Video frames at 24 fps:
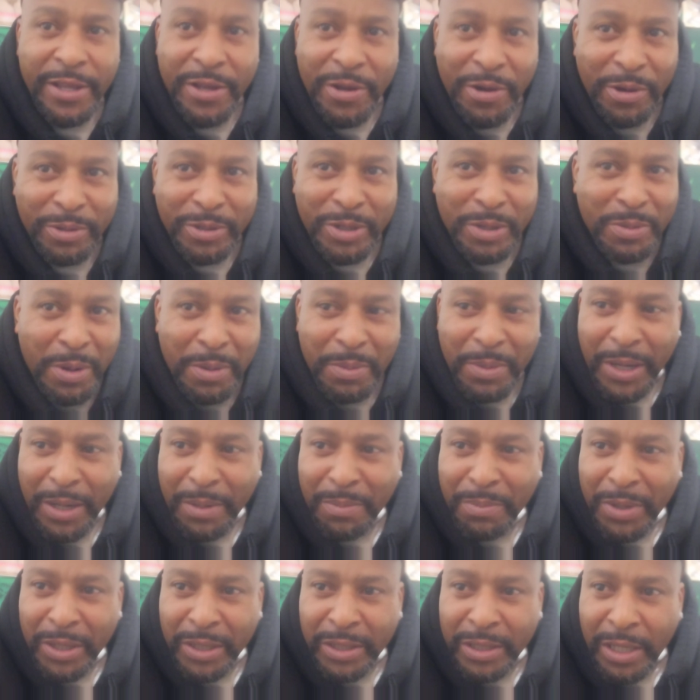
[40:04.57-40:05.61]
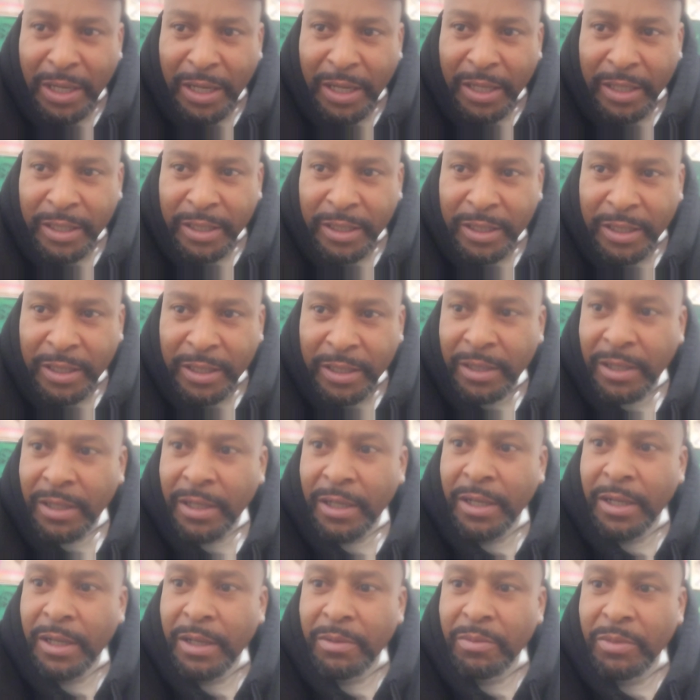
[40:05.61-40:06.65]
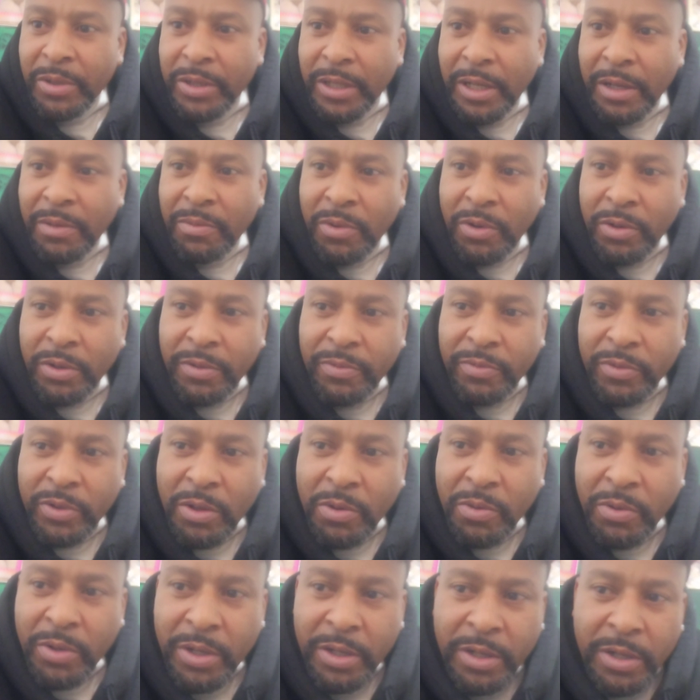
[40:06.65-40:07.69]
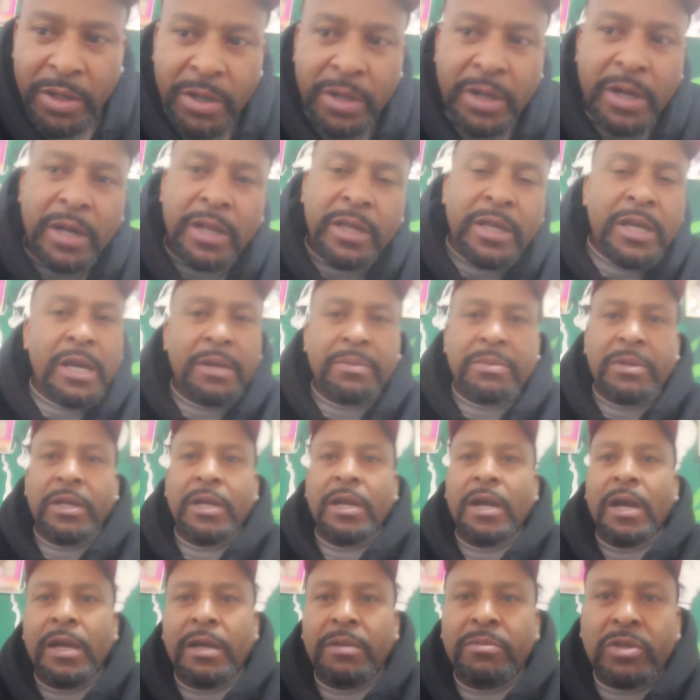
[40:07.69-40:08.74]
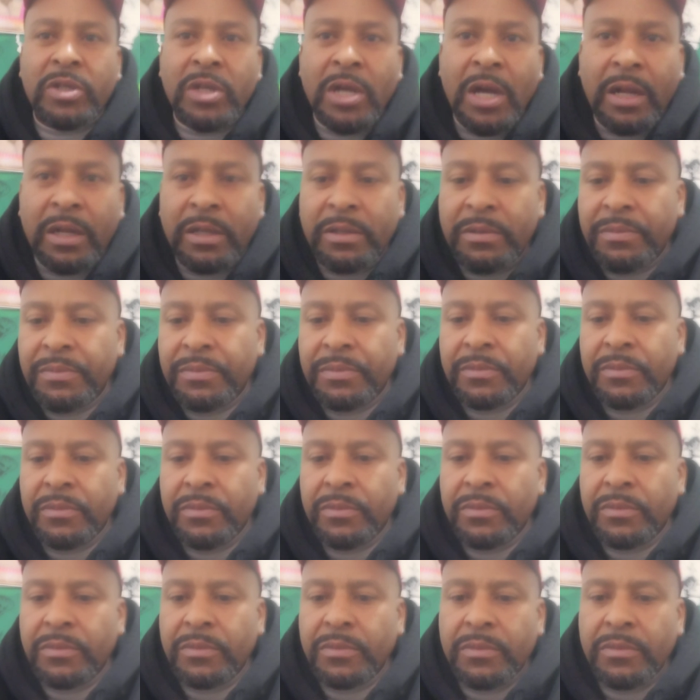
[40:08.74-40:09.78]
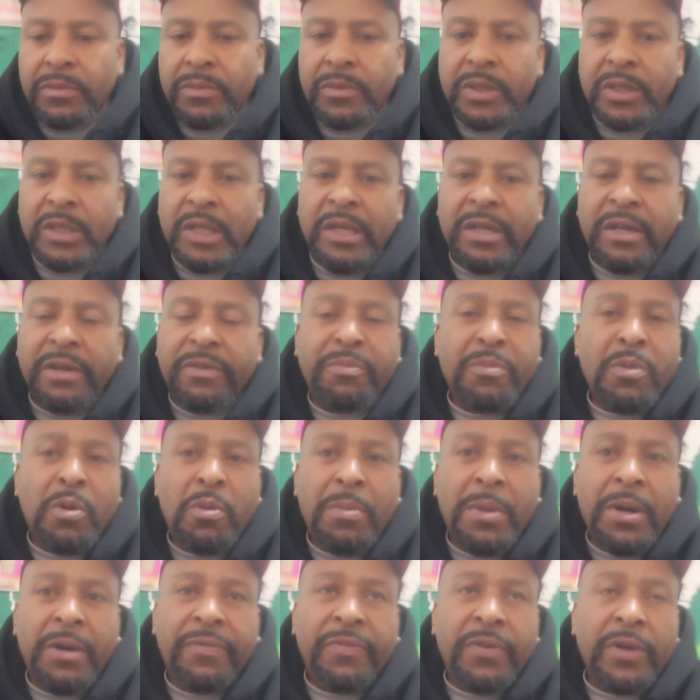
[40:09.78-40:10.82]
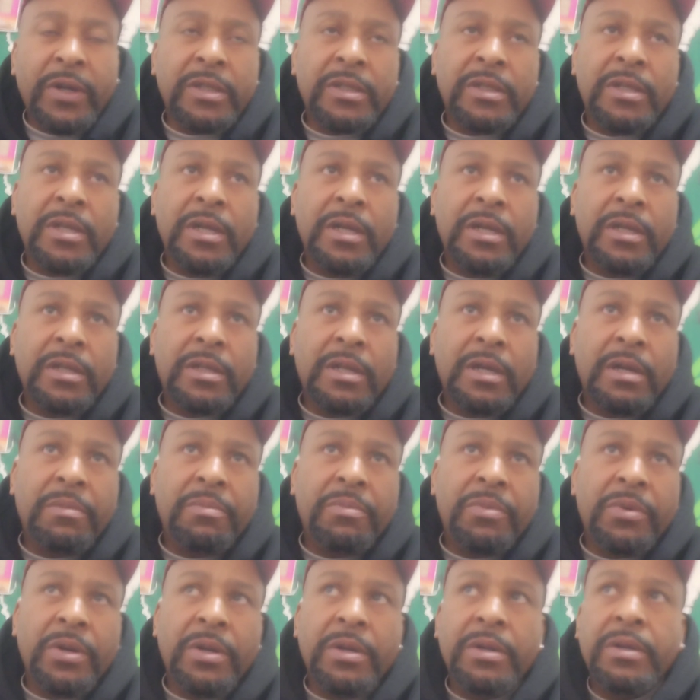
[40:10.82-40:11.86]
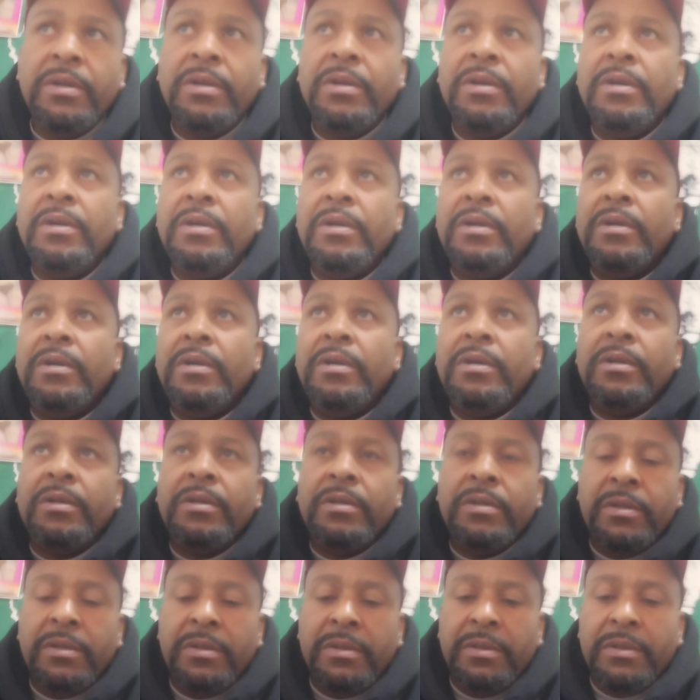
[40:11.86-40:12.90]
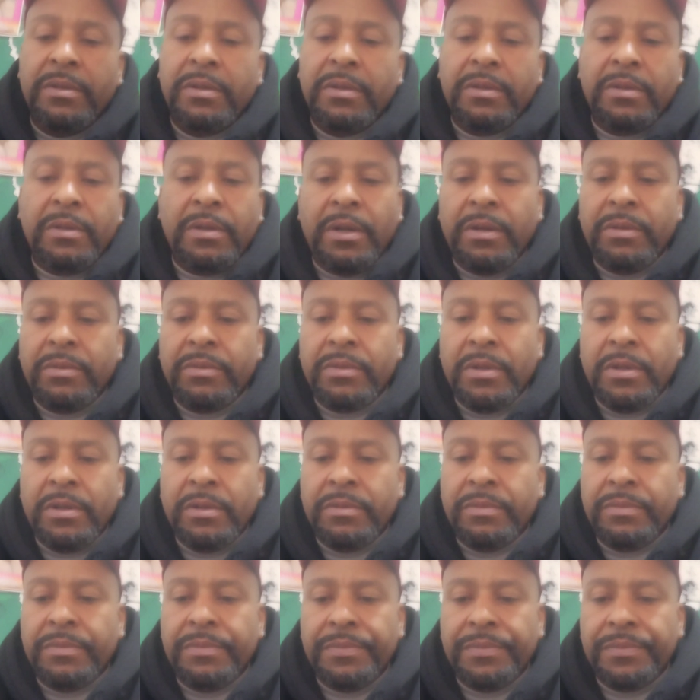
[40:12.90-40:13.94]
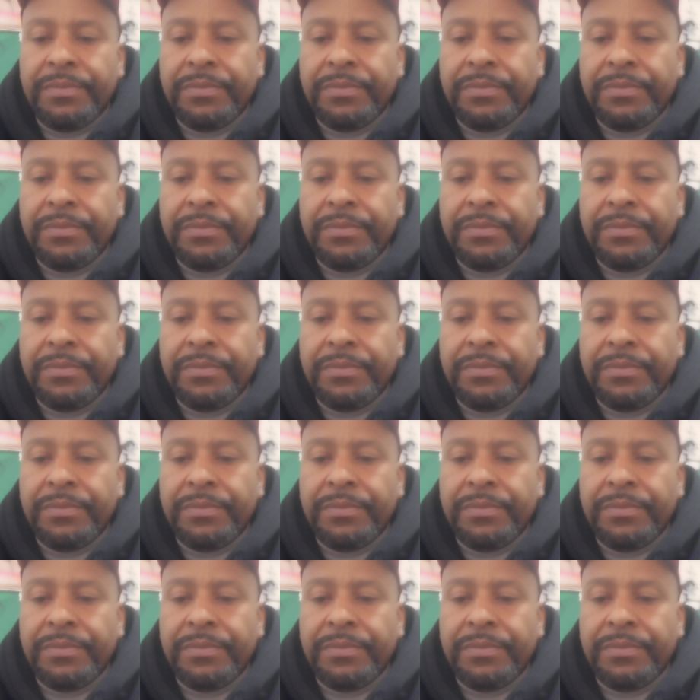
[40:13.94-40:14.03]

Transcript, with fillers: you know I'm talking about? a bunch of that other shit. But they won't even throw in there that he kept the game solid. And if more motherfuckers did that, bruh, I don't know.